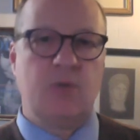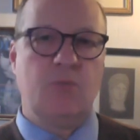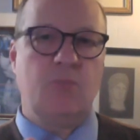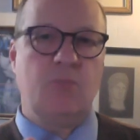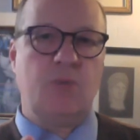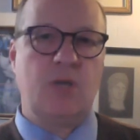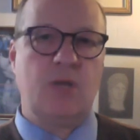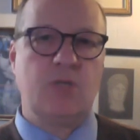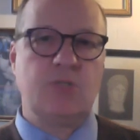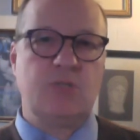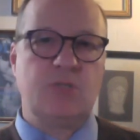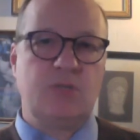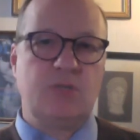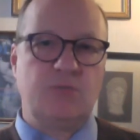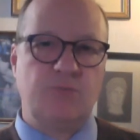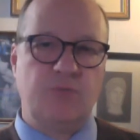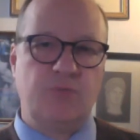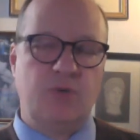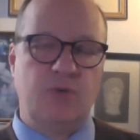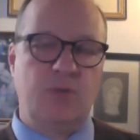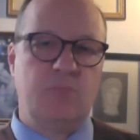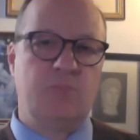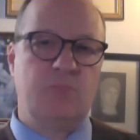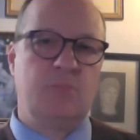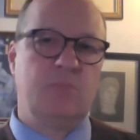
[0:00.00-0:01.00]
ranging
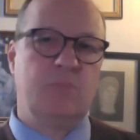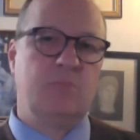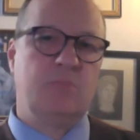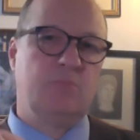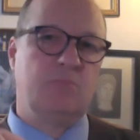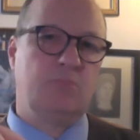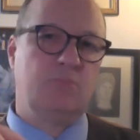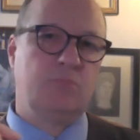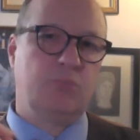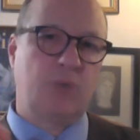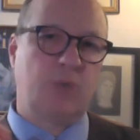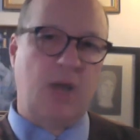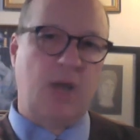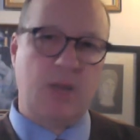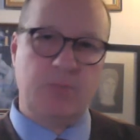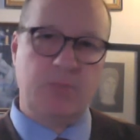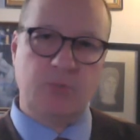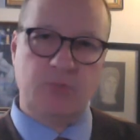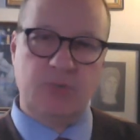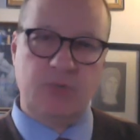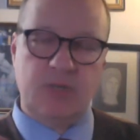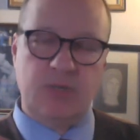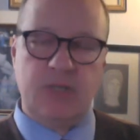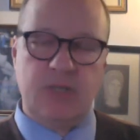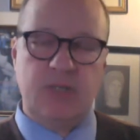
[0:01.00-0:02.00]
from
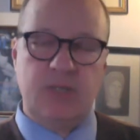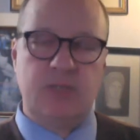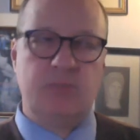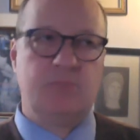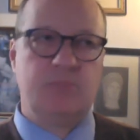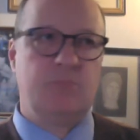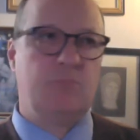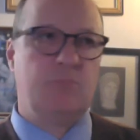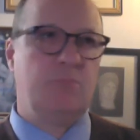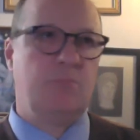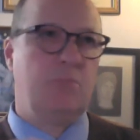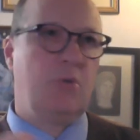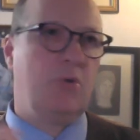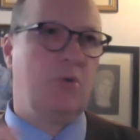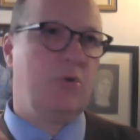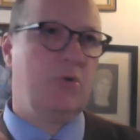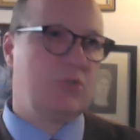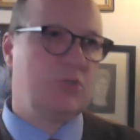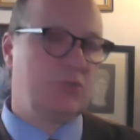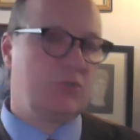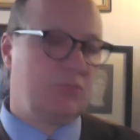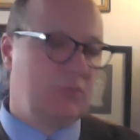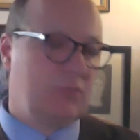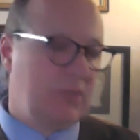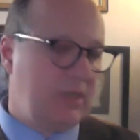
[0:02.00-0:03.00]
bribery,
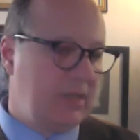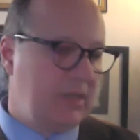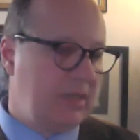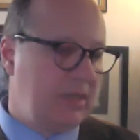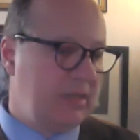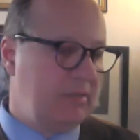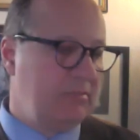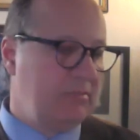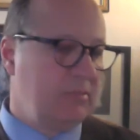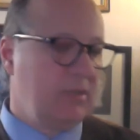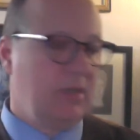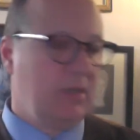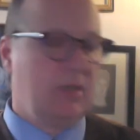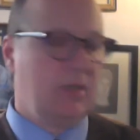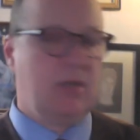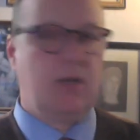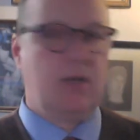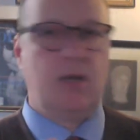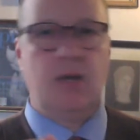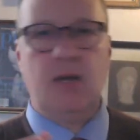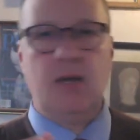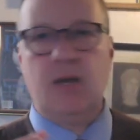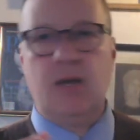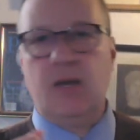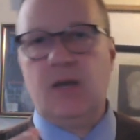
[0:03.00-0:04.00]
perjury,
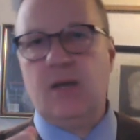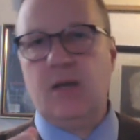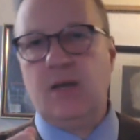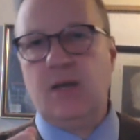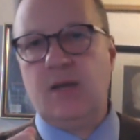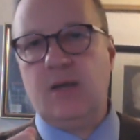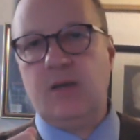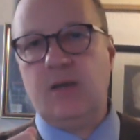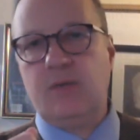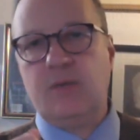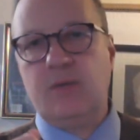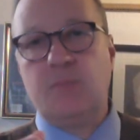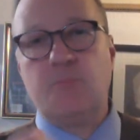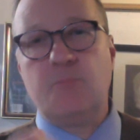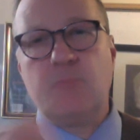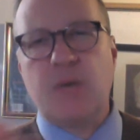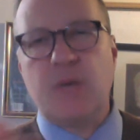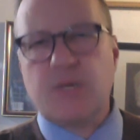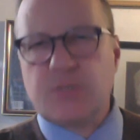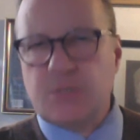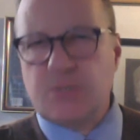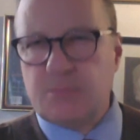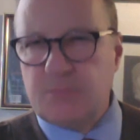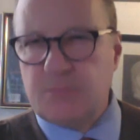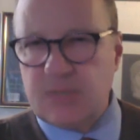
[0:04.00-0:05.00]
uh,
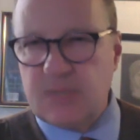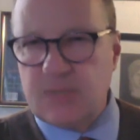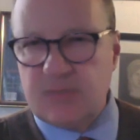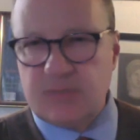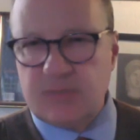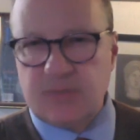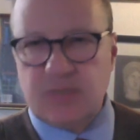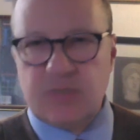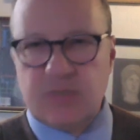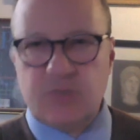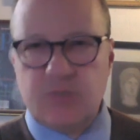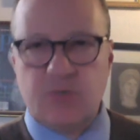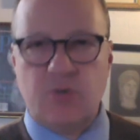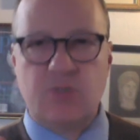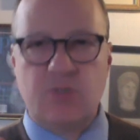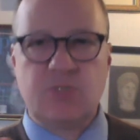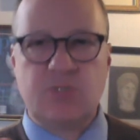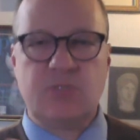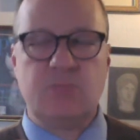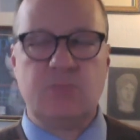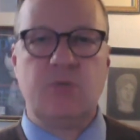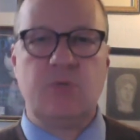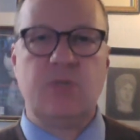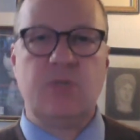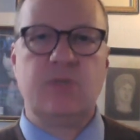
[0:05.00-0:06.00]
embezzlement, they charge
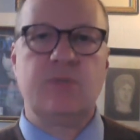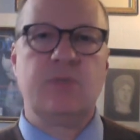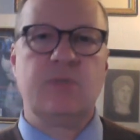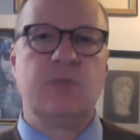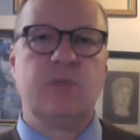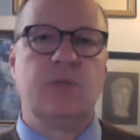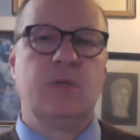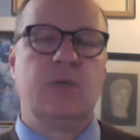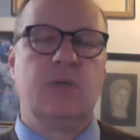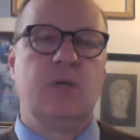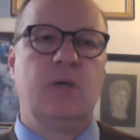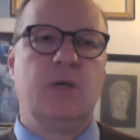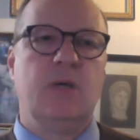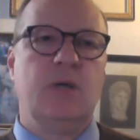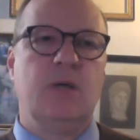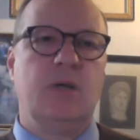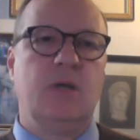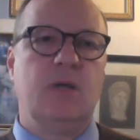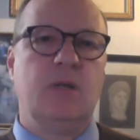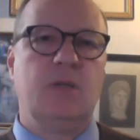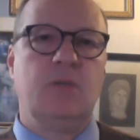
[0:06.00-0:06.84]
them with, uh,